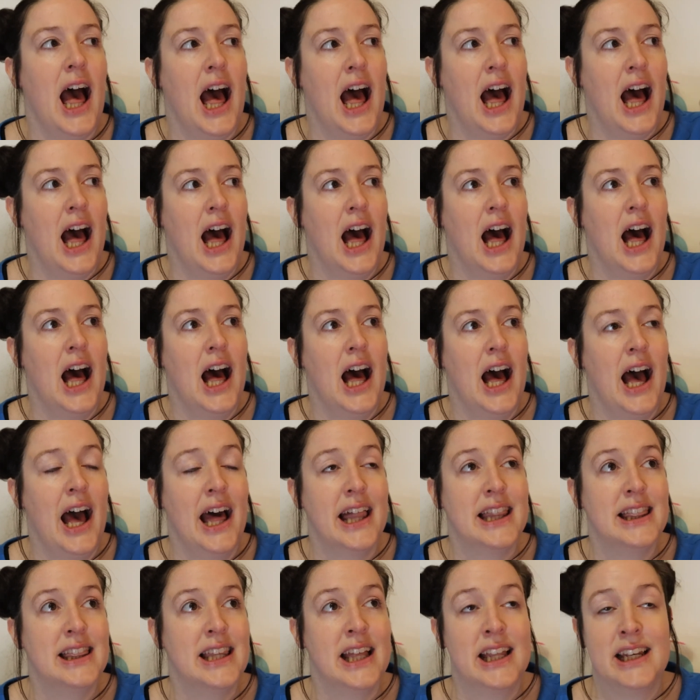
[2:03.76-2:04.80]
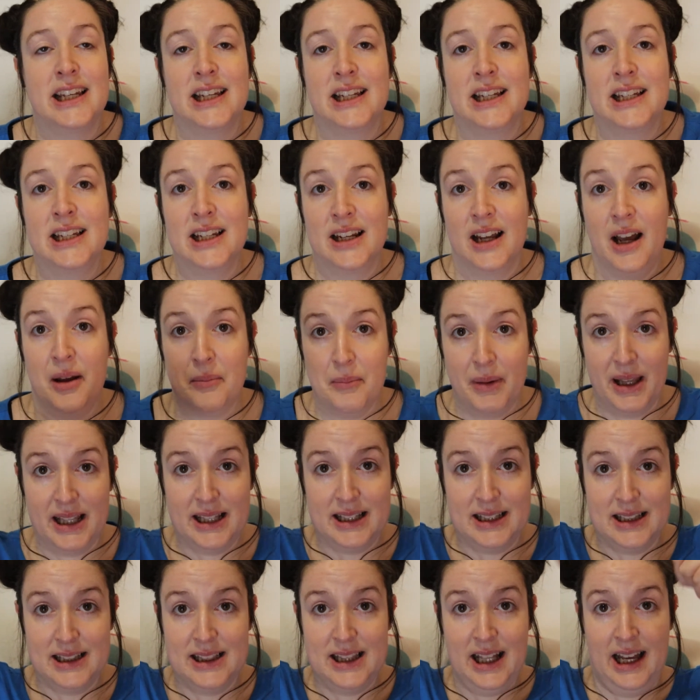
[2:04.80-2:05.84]
And then I
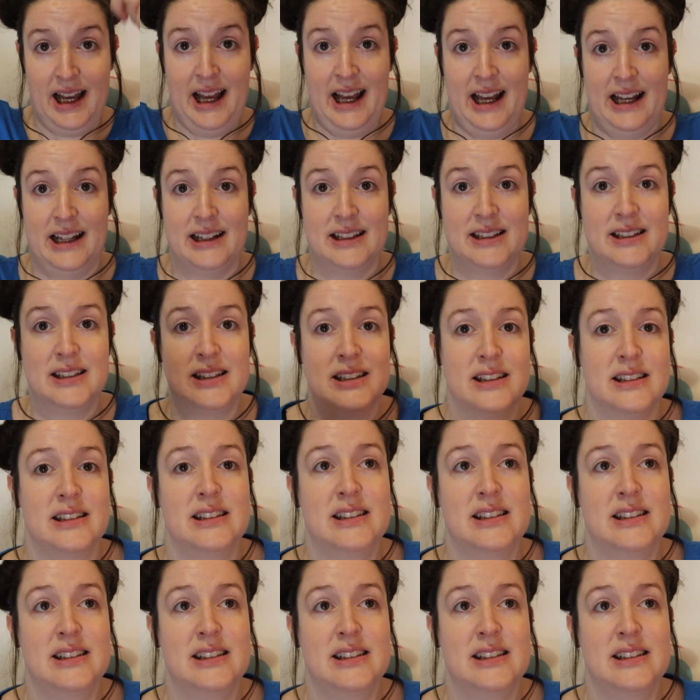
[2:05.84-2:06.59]
make the hat.